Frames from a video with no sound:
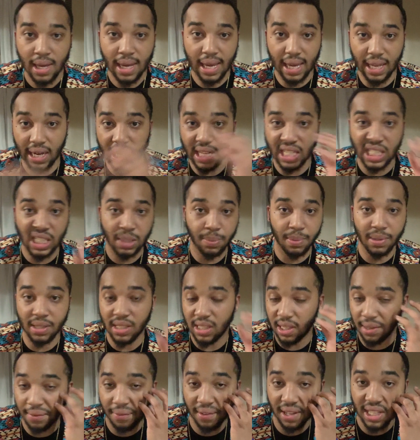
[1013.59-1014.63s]
And the
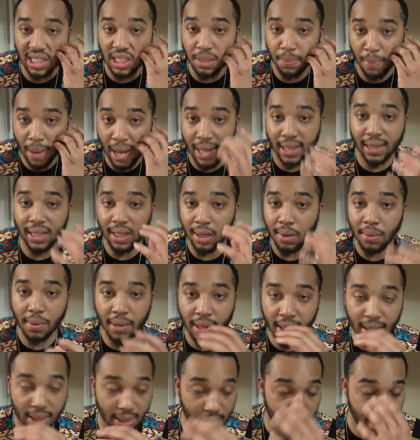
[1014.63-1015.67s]
specific spot that we're
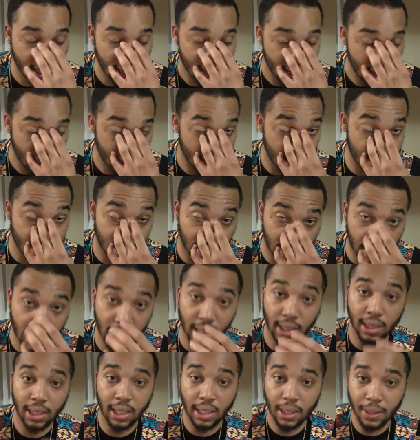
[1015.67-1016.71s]
in is
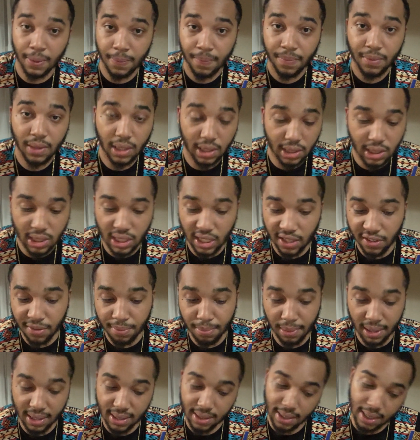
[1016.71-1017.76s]
literally the chief
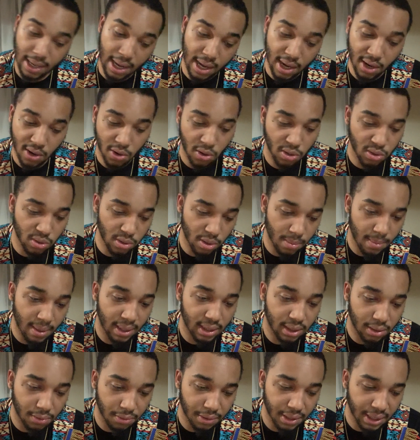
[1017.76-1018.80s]
place of concourse. So I'm
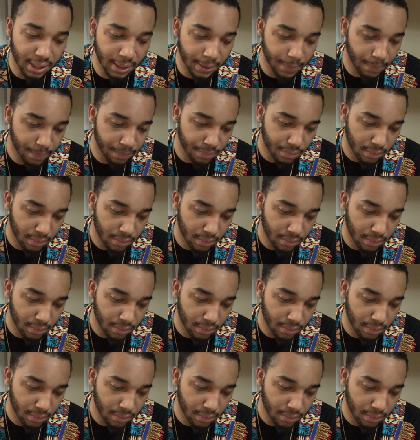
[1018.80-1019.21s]
about to read.